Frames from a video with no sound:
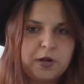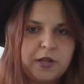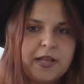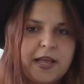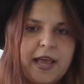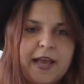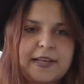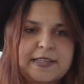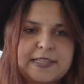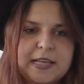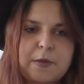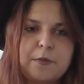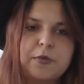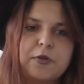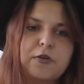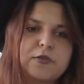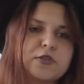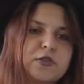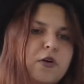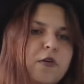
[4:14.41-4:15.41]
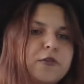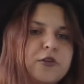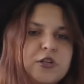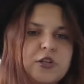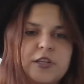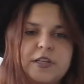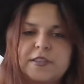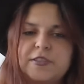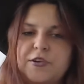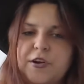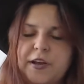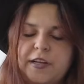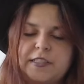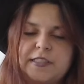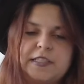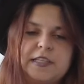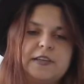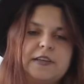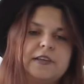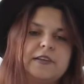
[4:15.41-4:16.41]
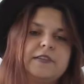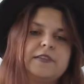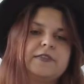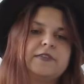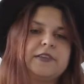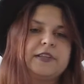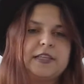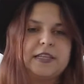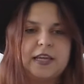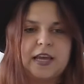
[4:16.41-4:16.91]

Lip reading: Examples of social interactivity